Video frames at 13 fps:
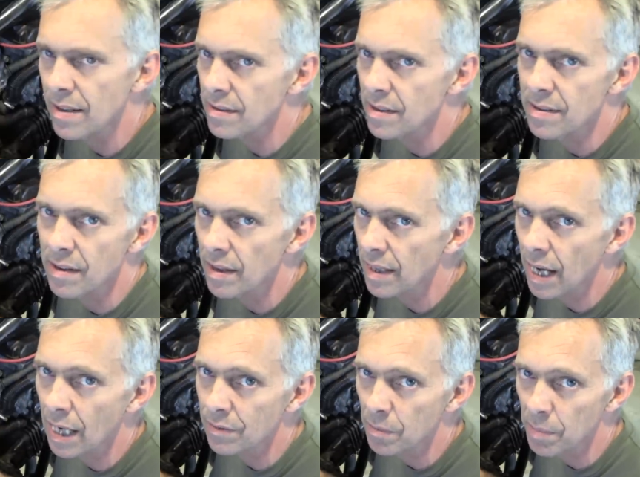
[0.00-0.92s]
this as any
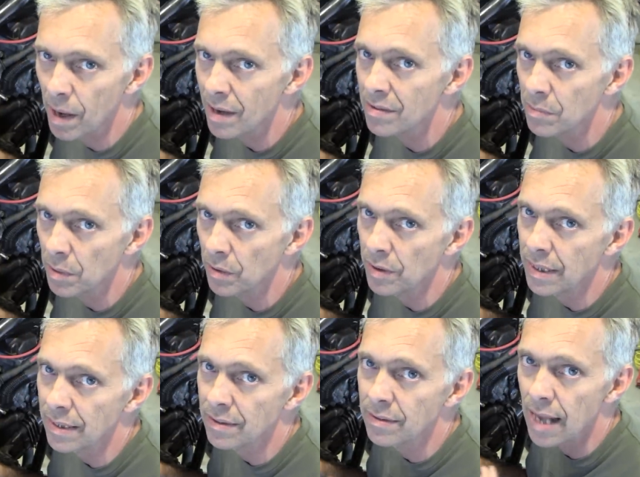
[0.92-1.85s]
kind of a
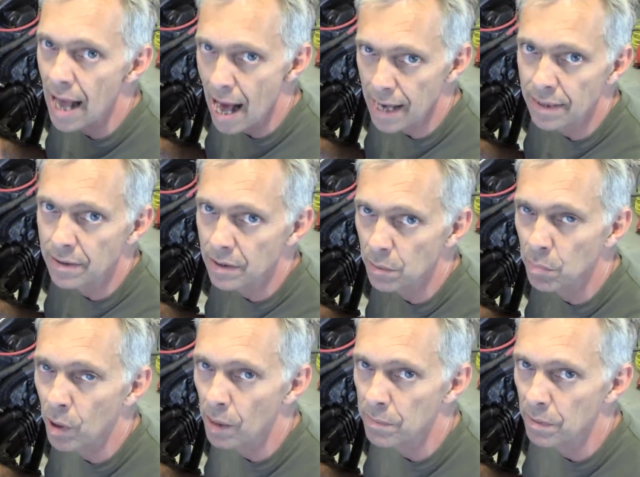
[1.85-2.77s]
possibility adding to the
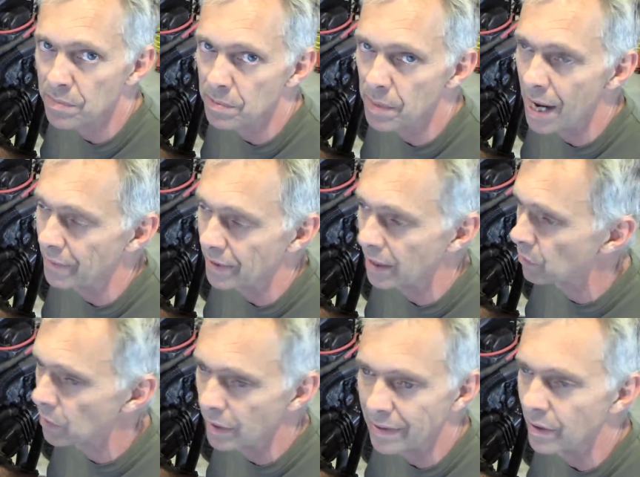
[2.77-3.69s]
problems I'm having. I
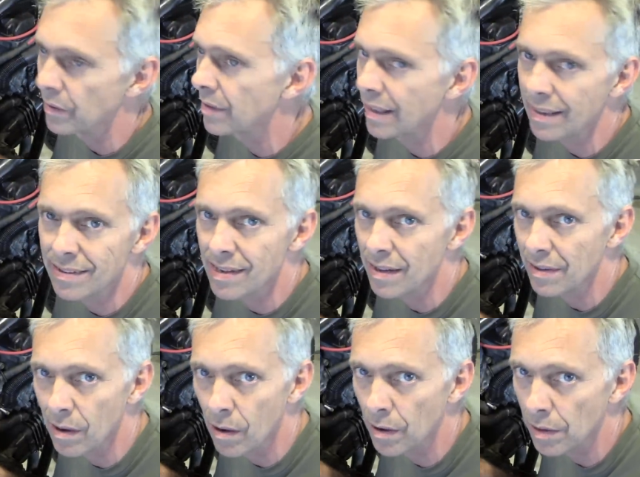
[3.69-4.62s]
really don't think it's at
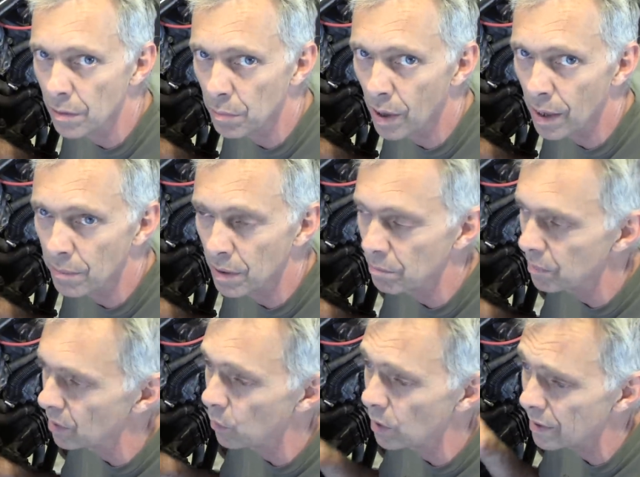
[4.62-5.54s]
the heart of the problem,
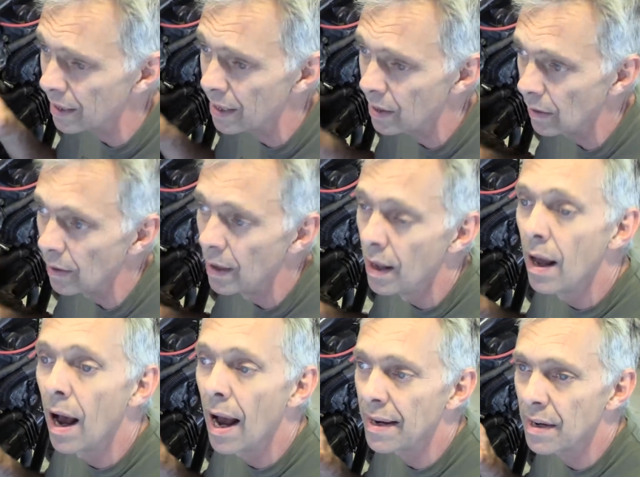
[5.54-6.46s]
but what the hell.
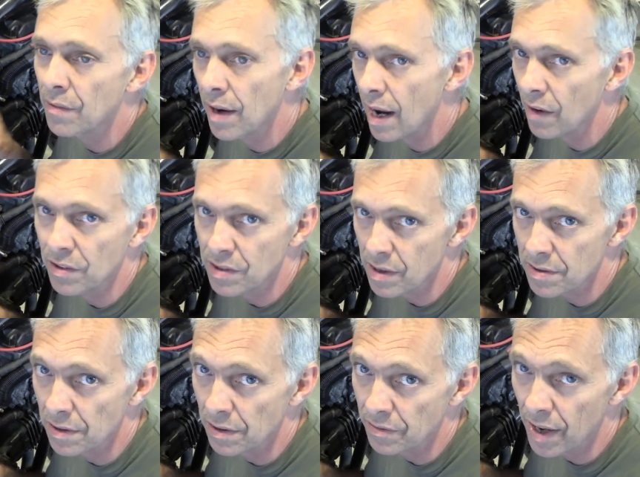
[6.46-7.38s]
I never have
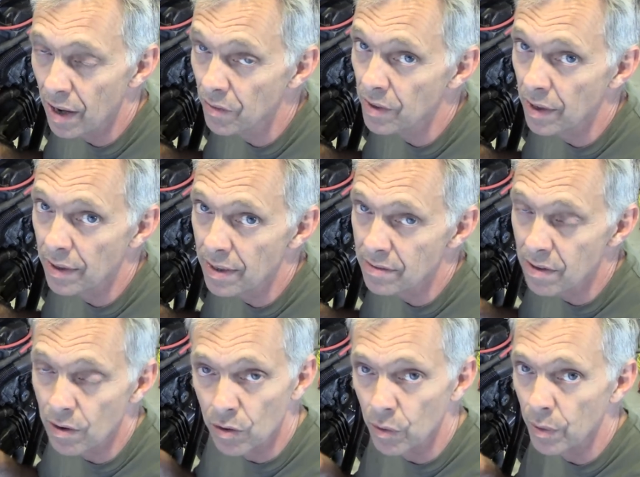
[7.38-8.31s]
adjusted the valves on this.
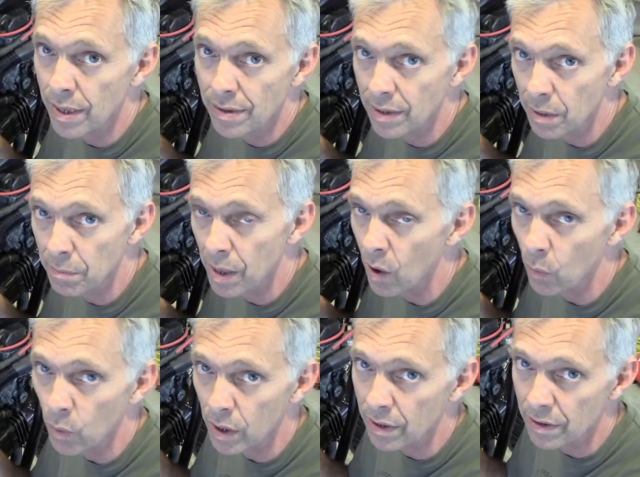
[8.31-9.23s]
I don't know anything
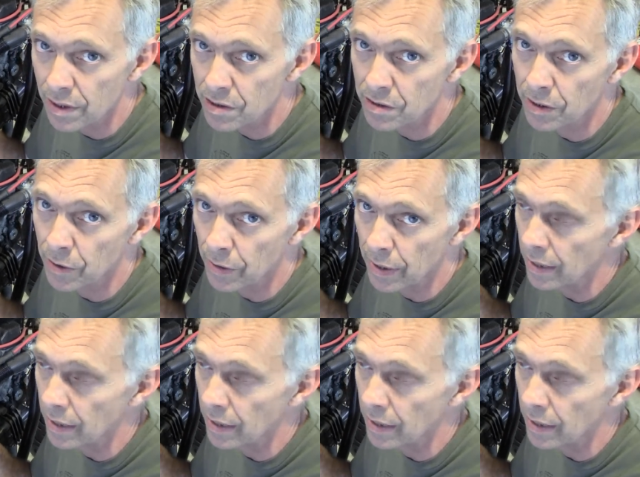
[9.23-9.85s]
about what condition they're